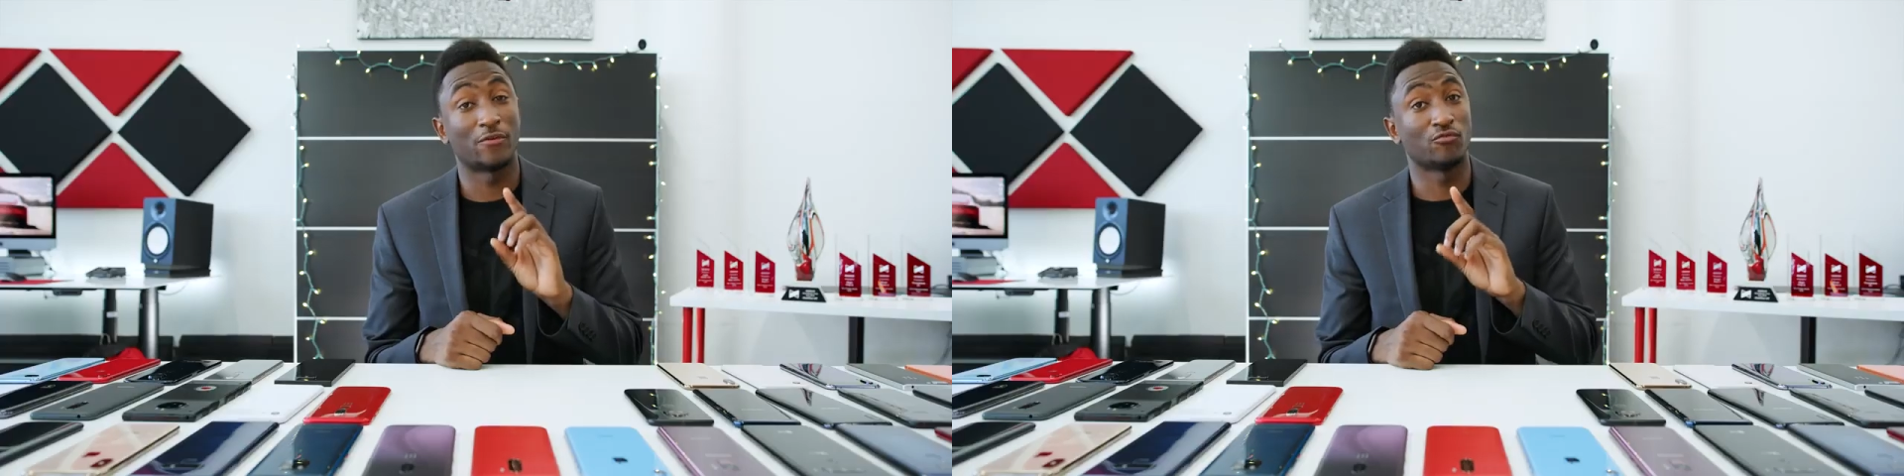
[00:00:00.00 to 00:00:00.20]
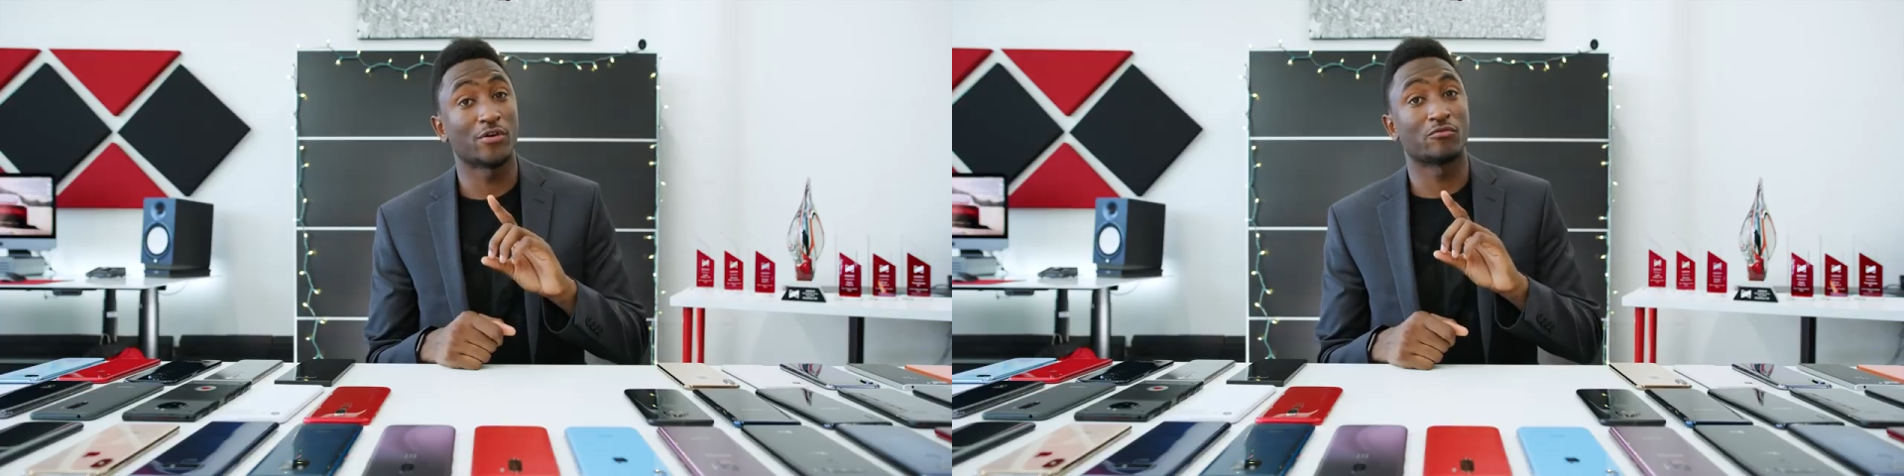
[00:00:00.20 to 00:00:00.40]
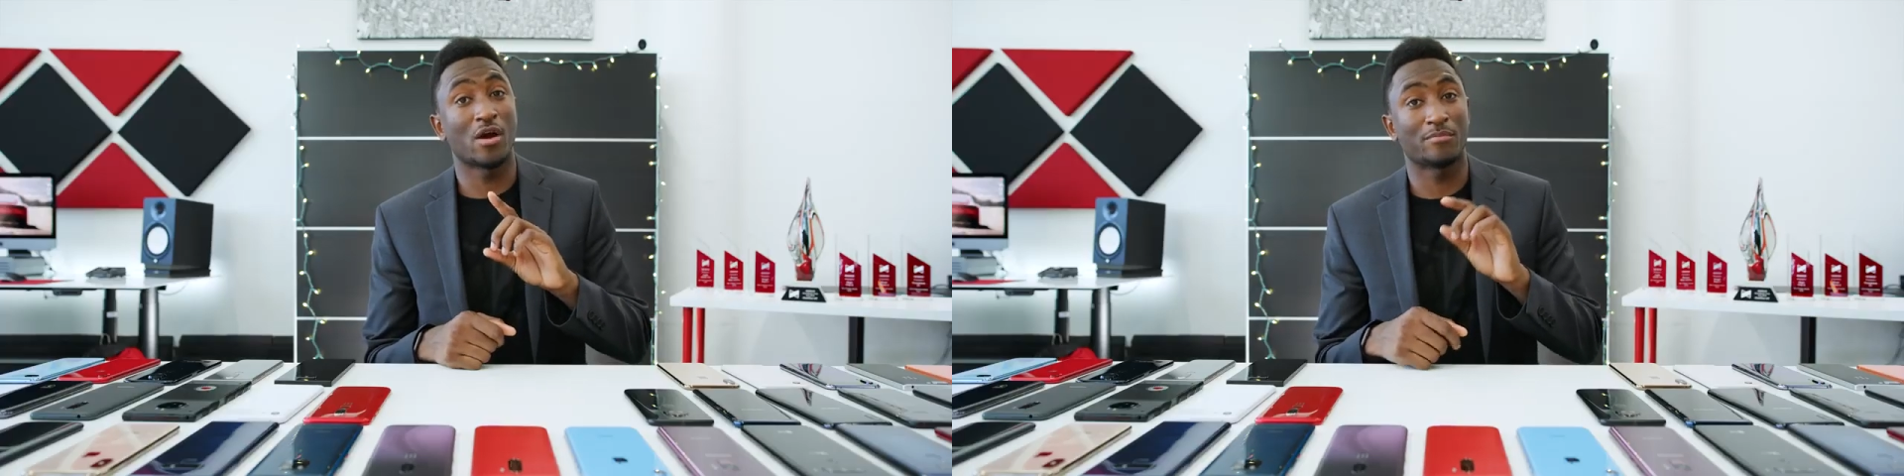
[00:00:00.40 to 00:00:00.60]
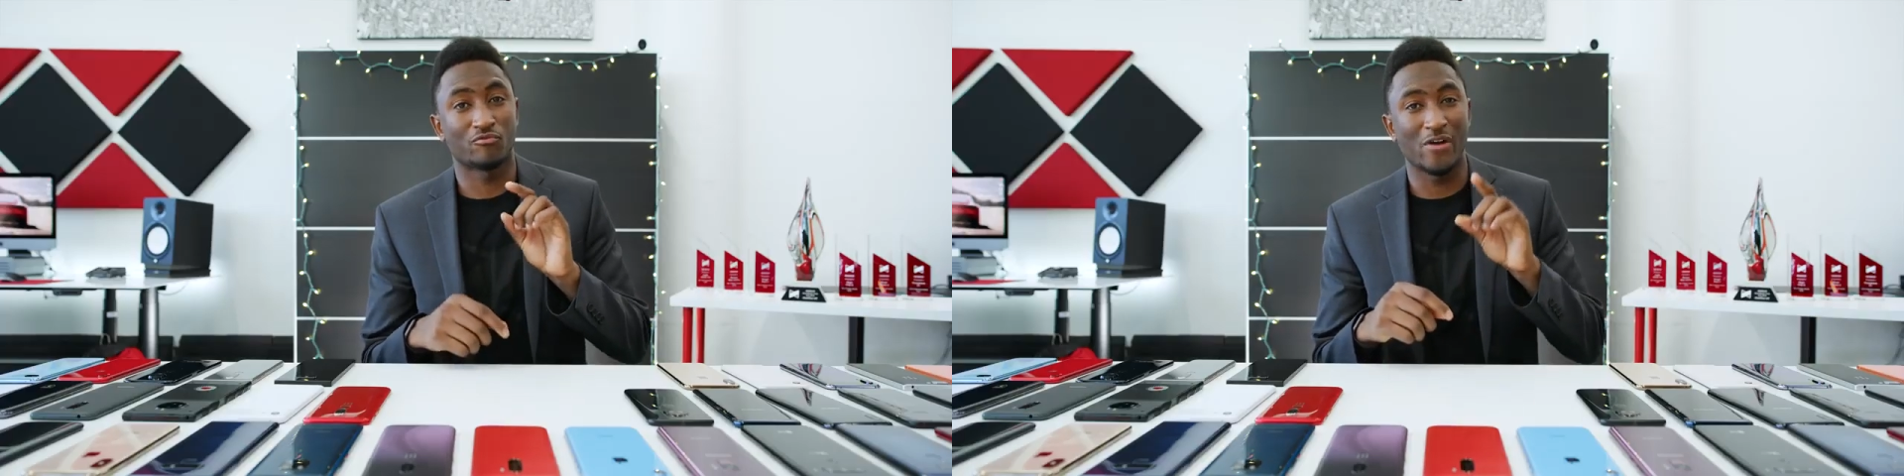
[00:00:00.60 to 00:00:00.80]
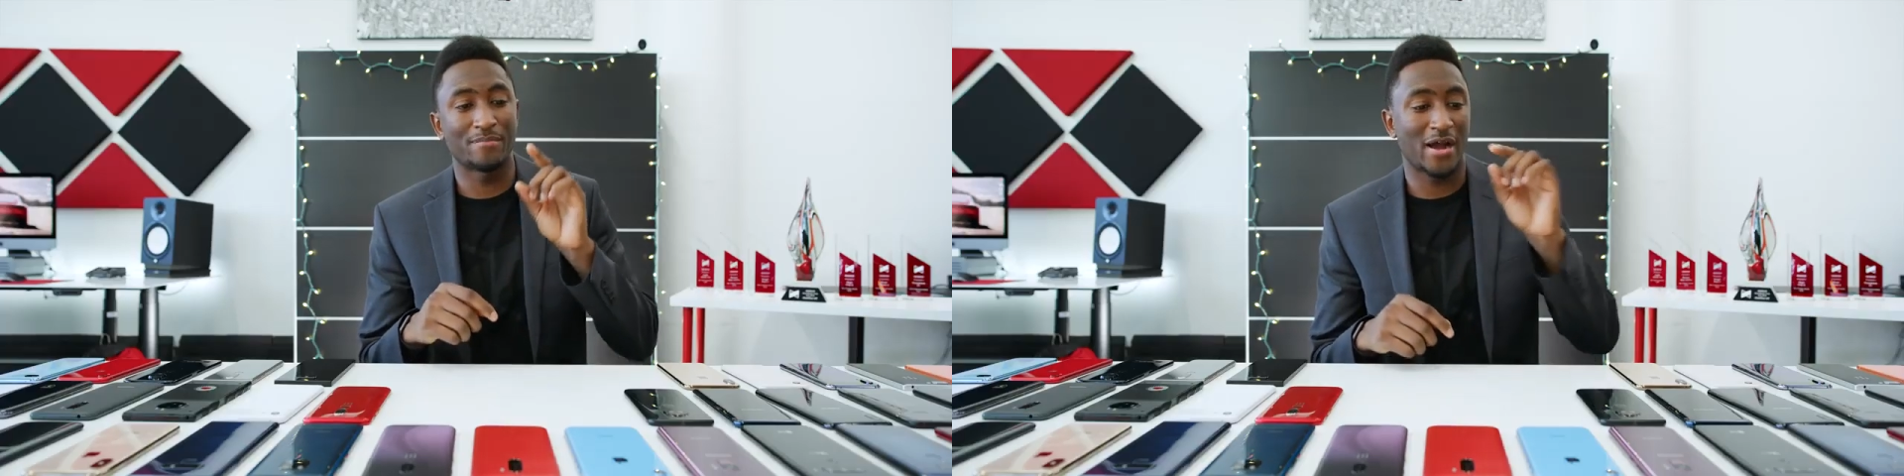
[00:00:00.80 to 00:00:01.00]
And then runner-up right